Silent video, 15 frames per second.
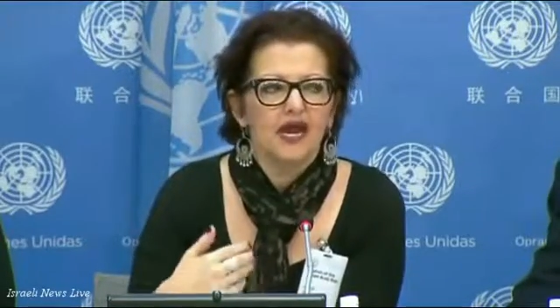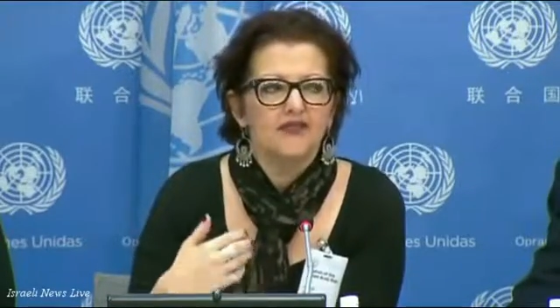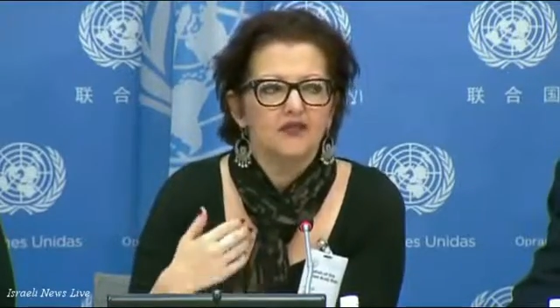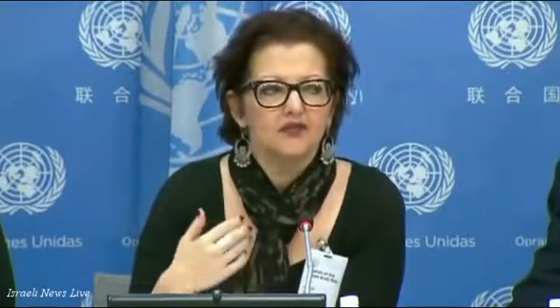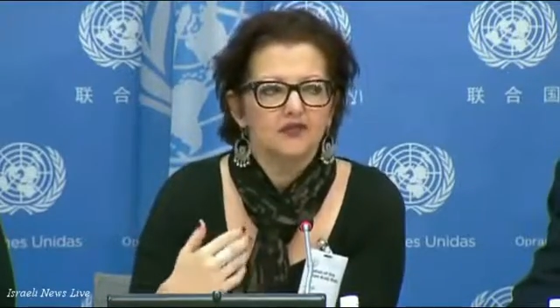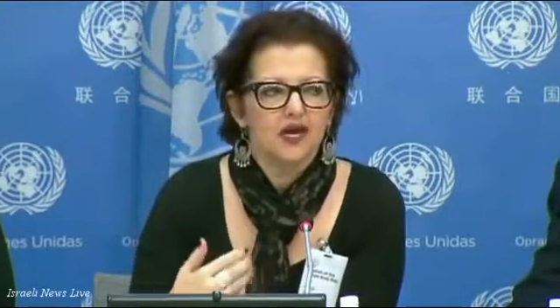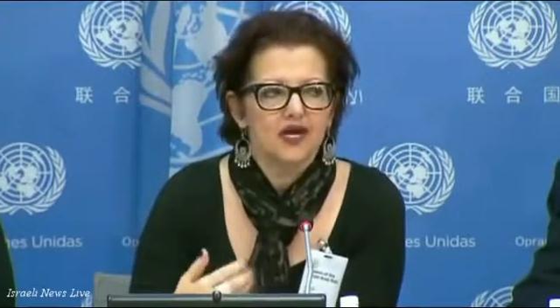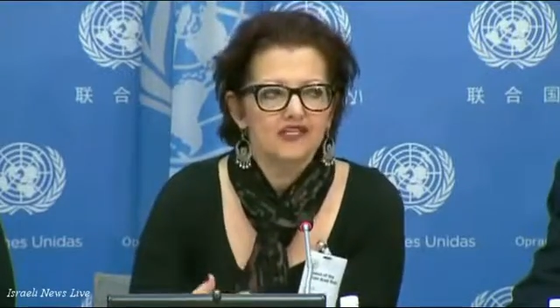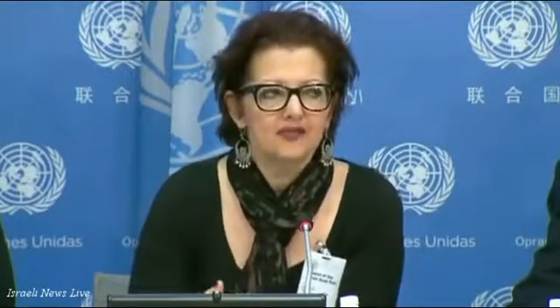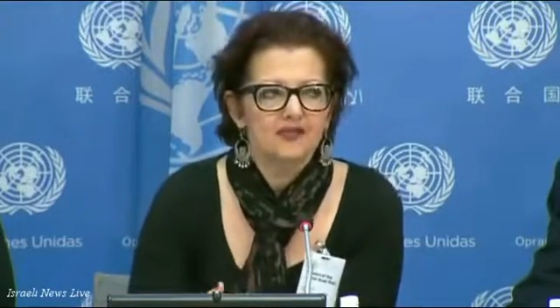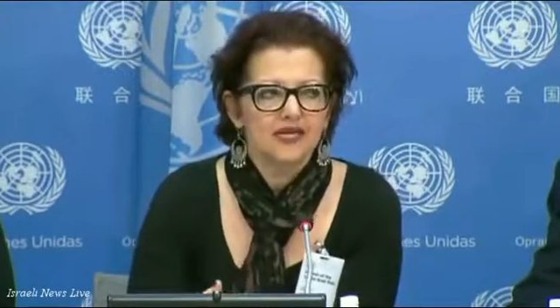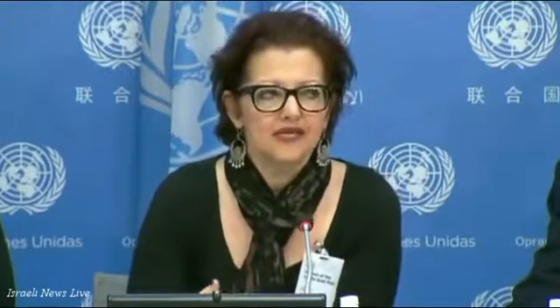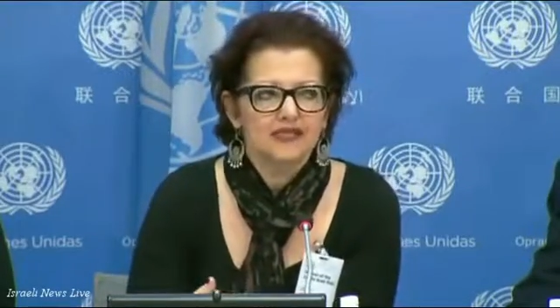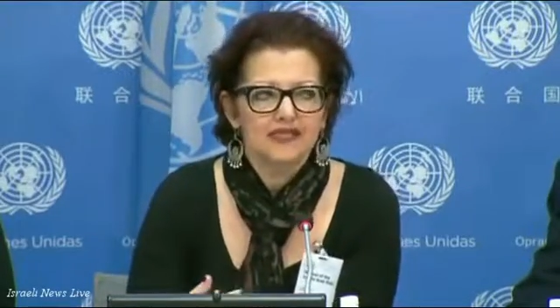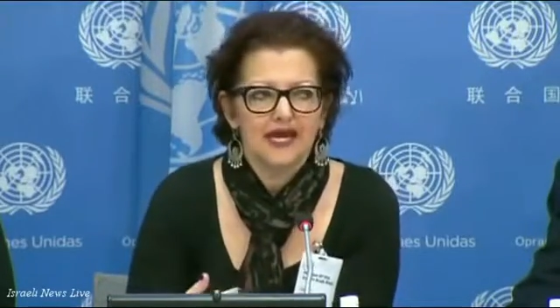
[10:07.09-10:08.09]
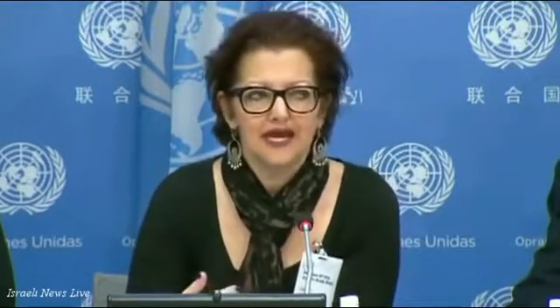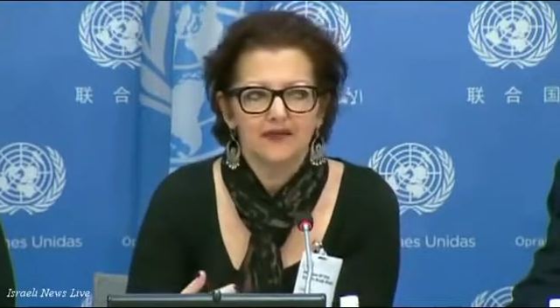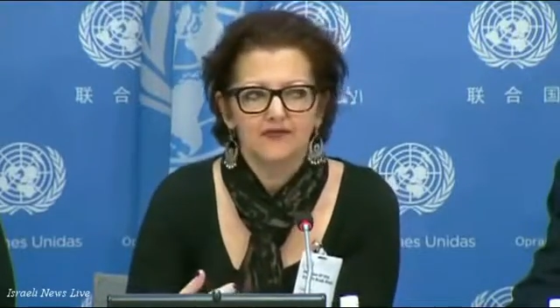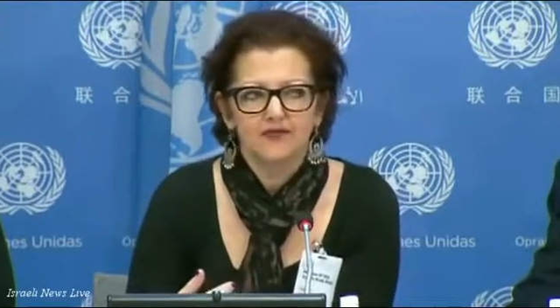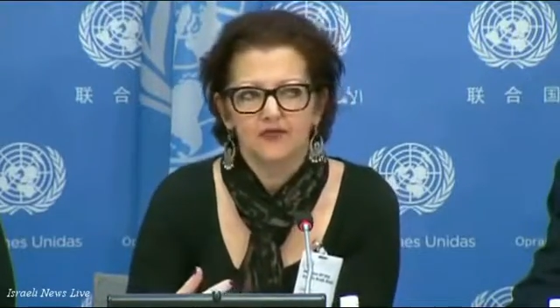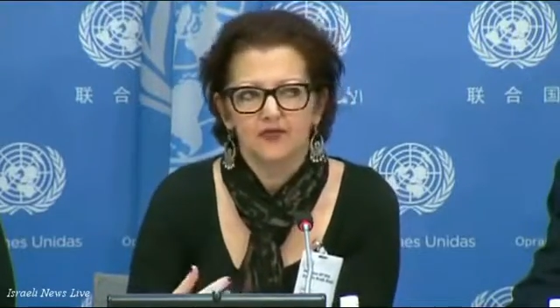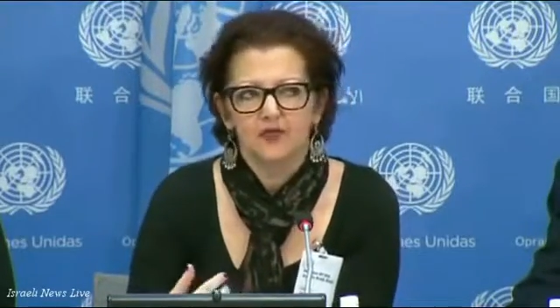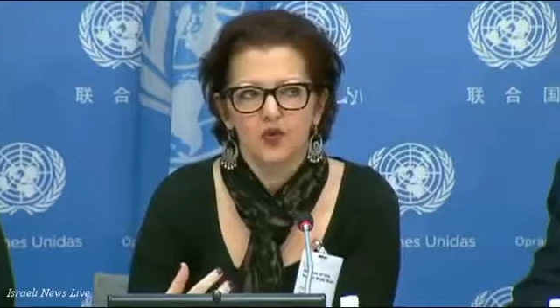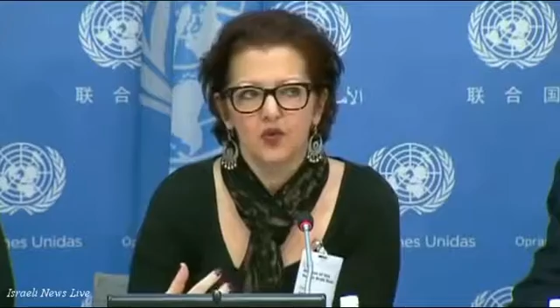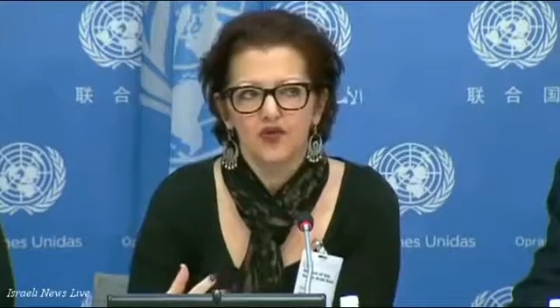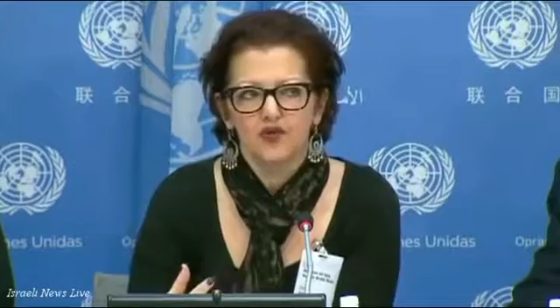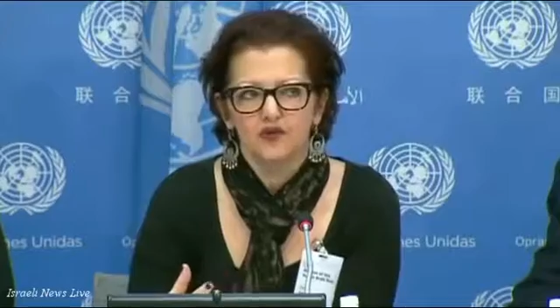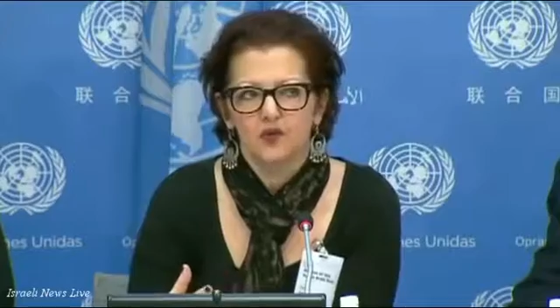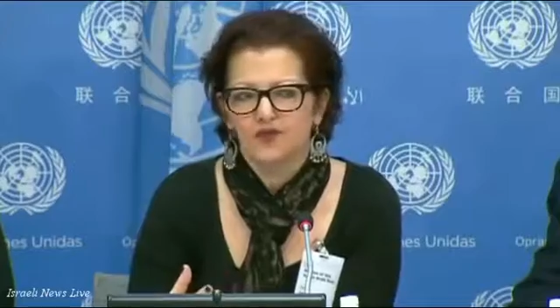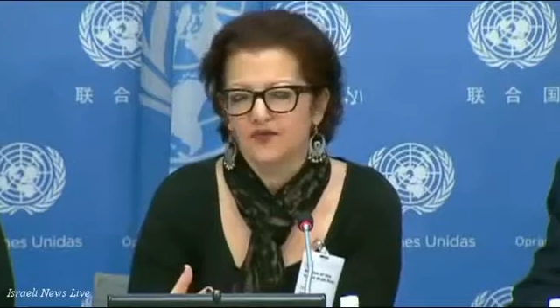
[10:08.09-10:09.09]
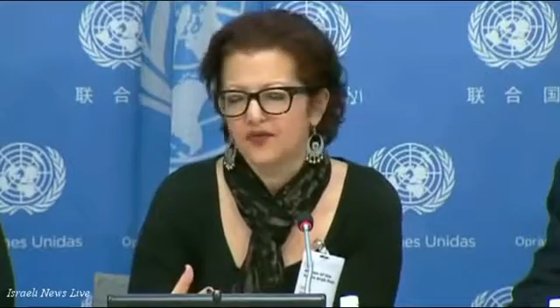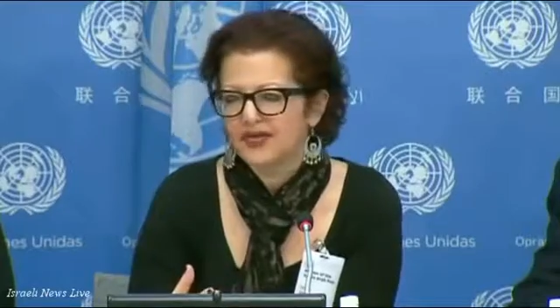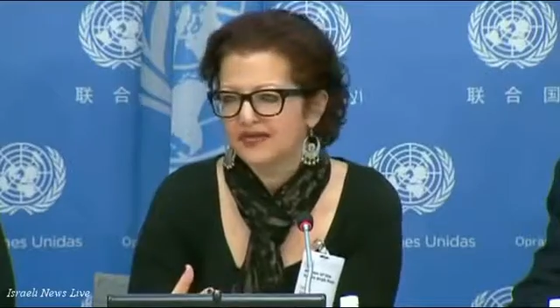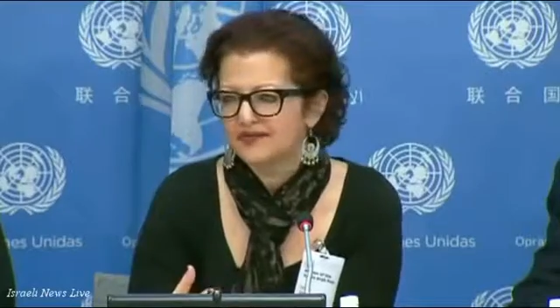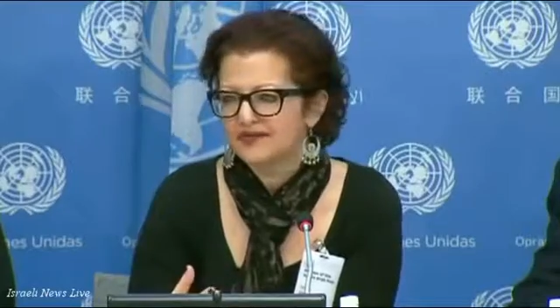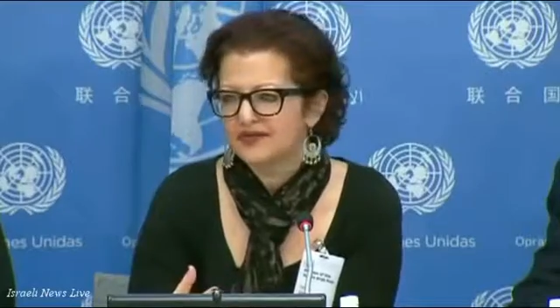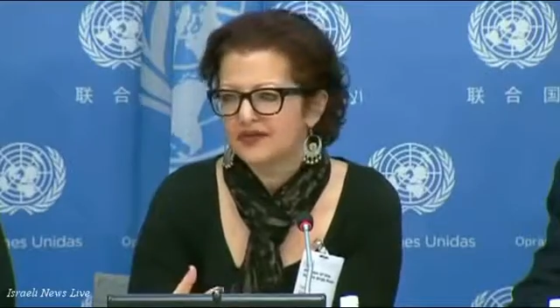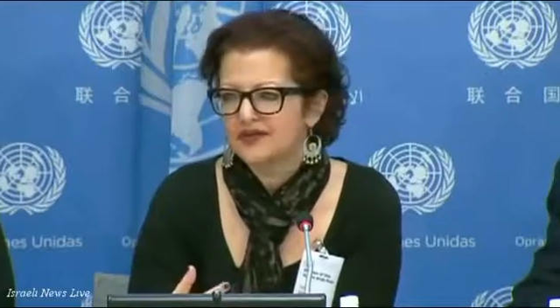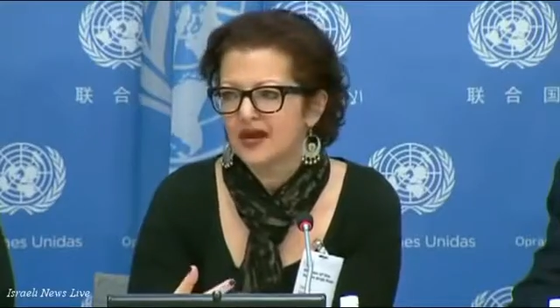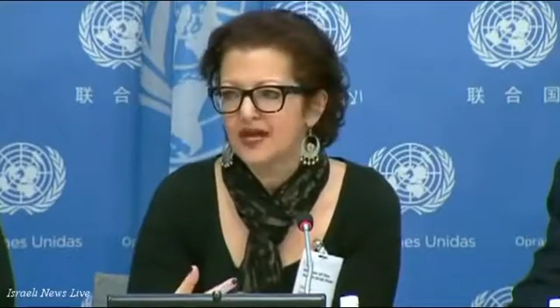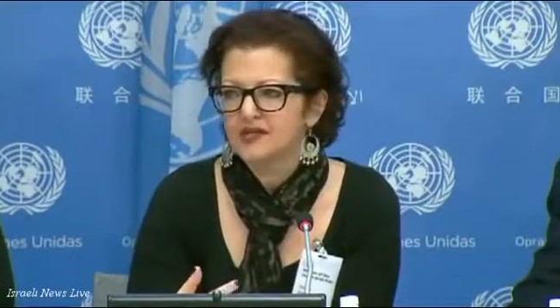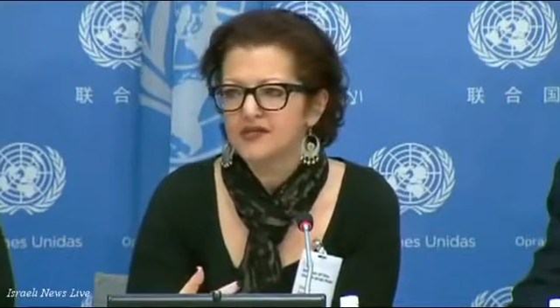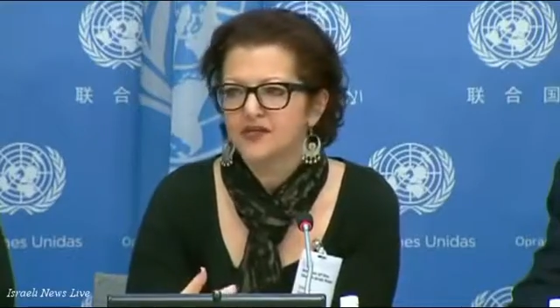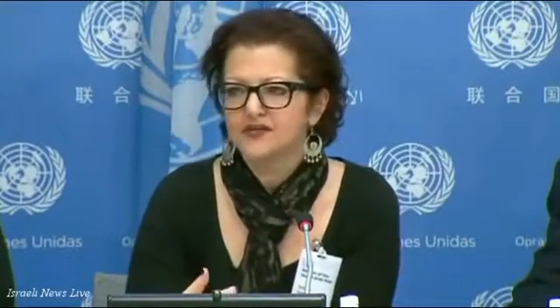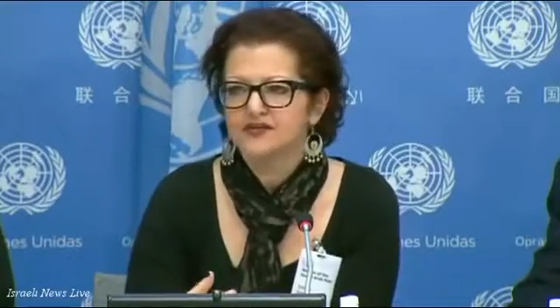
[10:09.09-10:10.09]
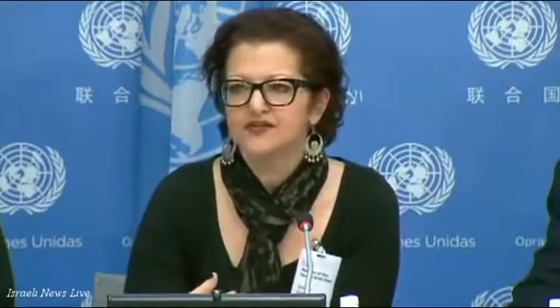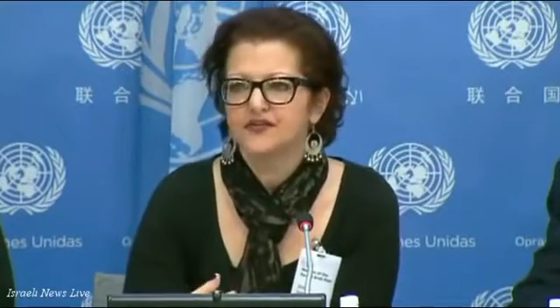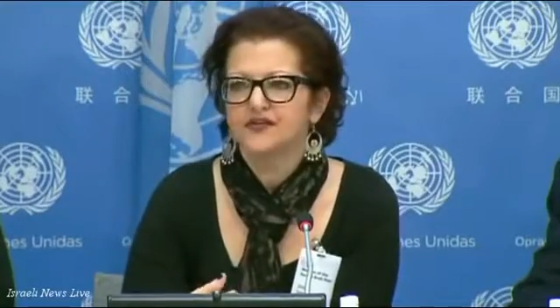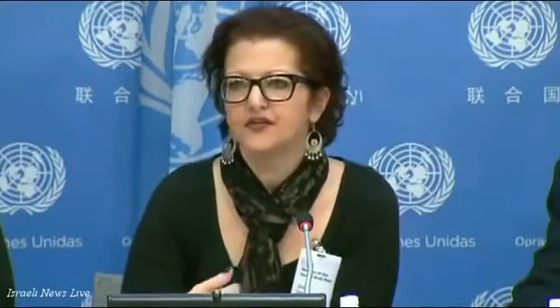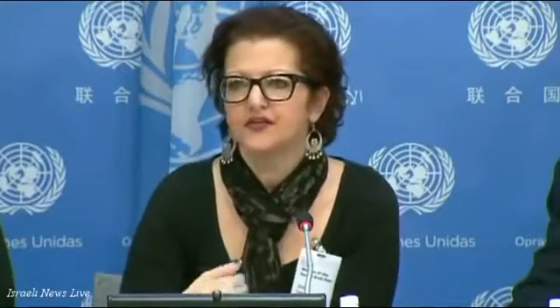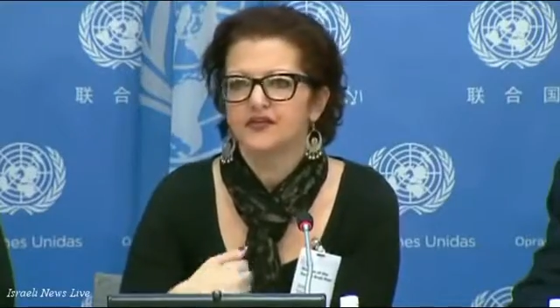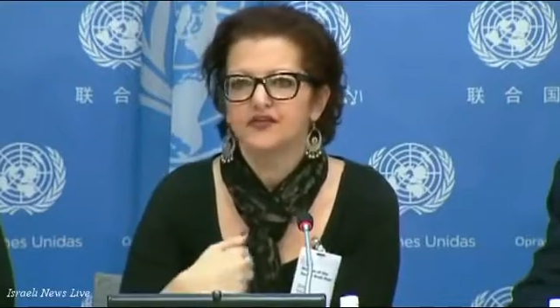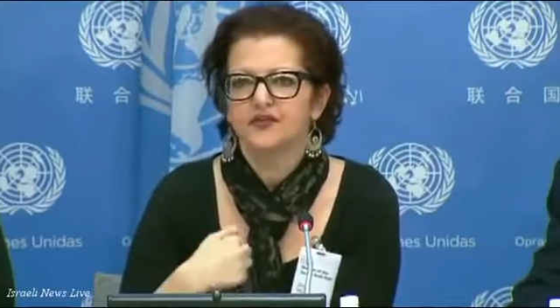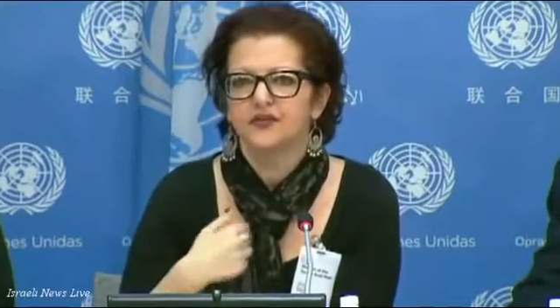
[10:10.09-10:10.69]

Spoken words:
And they're trying to maintain for more than one reason, and not just to